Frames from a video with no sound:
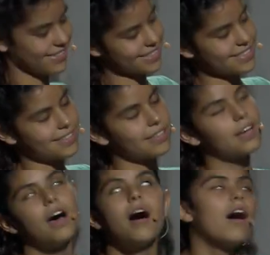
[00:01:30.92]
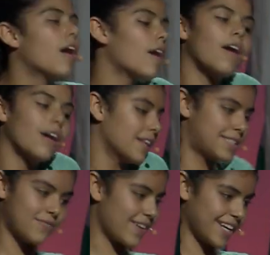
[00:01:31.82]
drizzle. Oh,
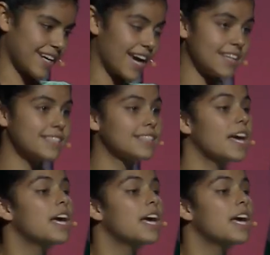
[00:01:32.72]
that's very nice.